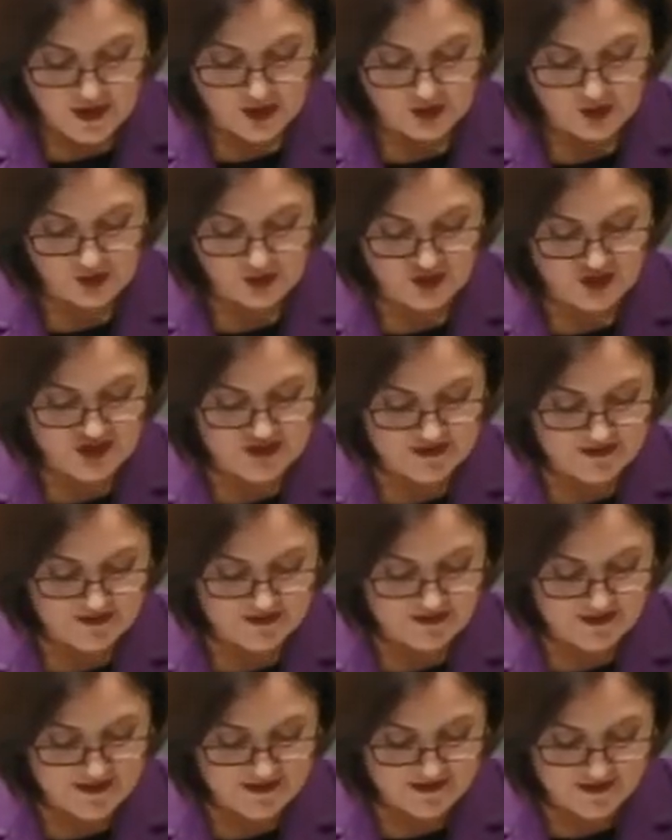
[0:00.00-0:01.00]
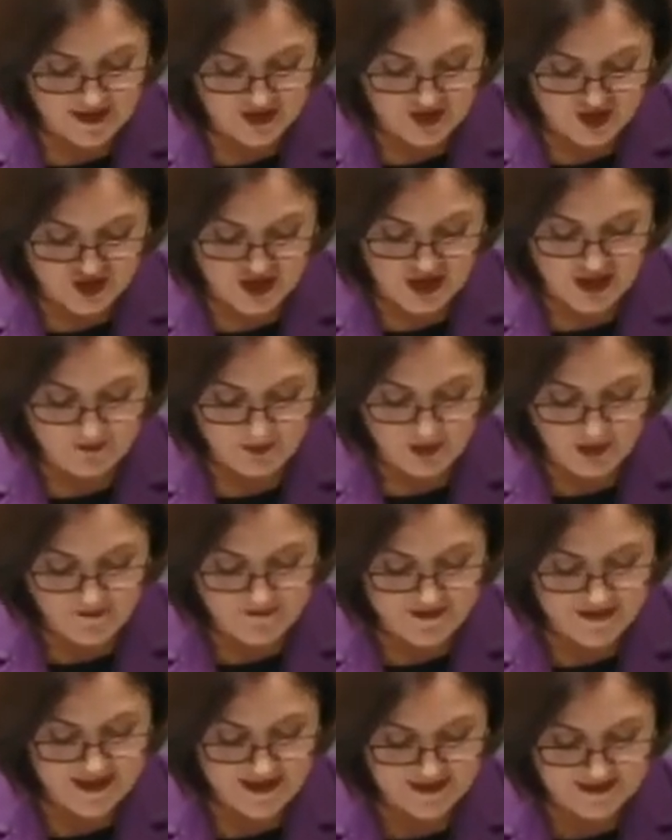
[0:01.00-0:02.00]
not just next year, but over
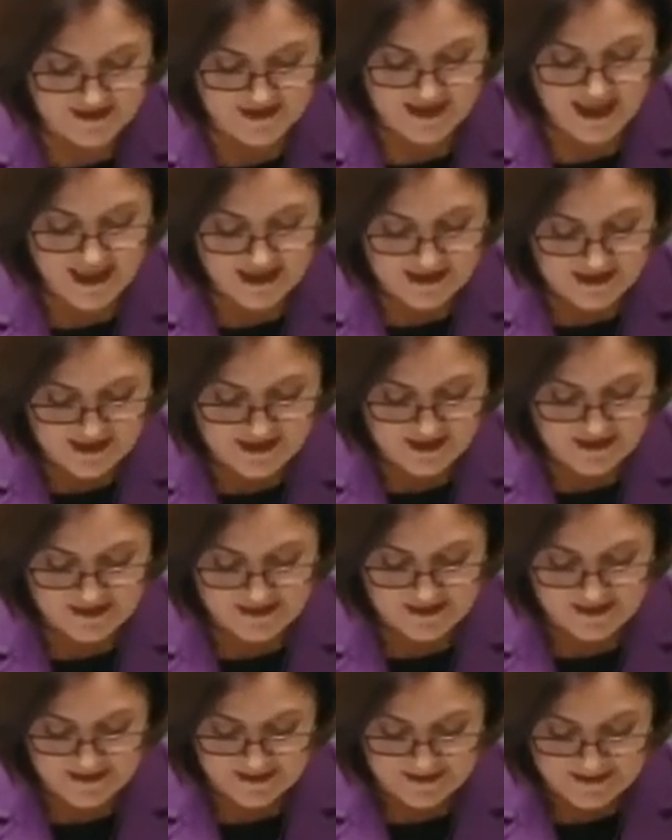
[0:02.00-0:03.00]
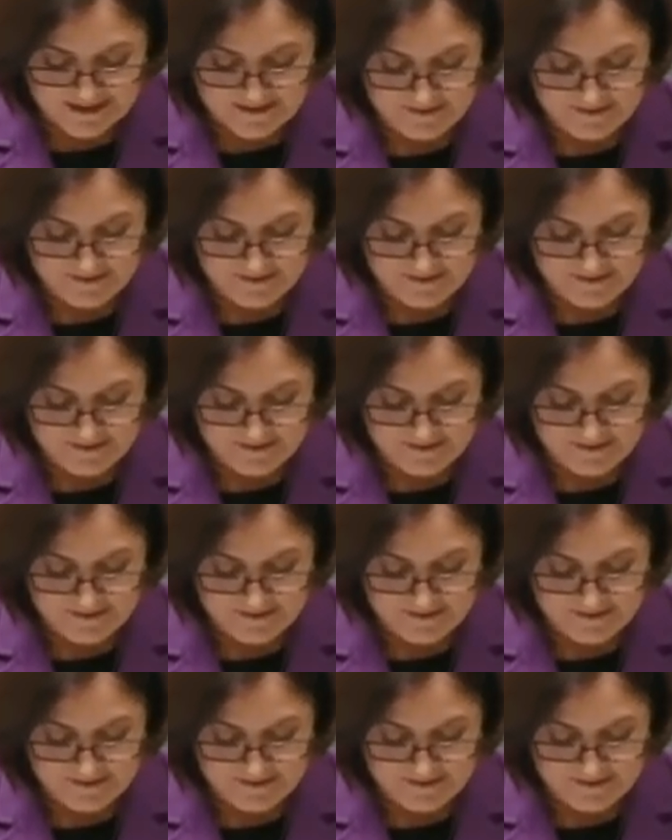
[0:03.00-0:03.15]
the next 10 years.